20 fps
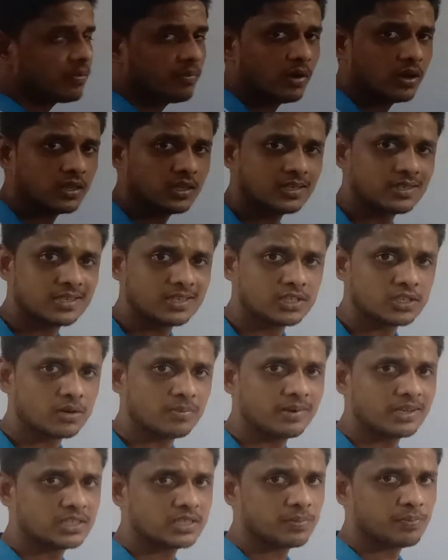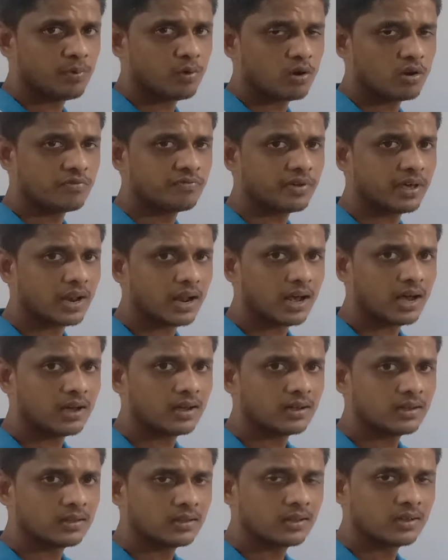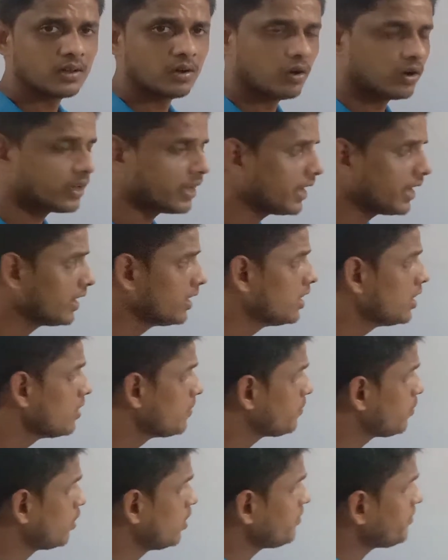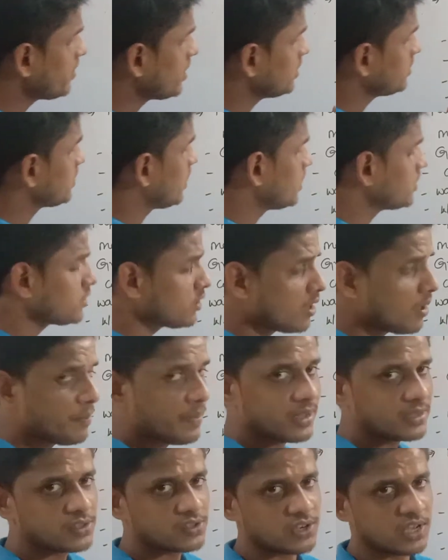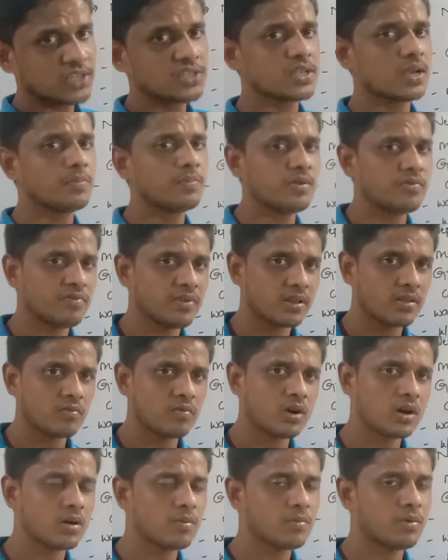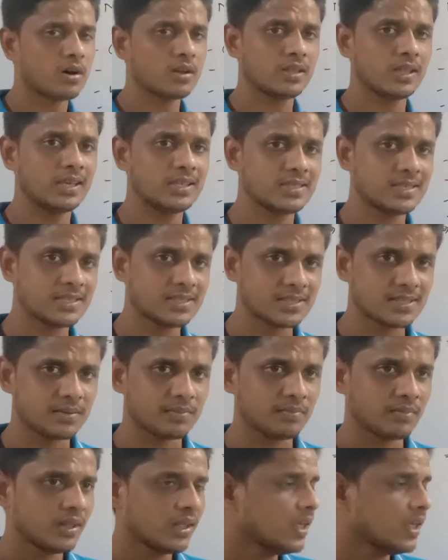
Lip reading: bathing system is porifera. Okay, porifera is also the best example for the water bathing system.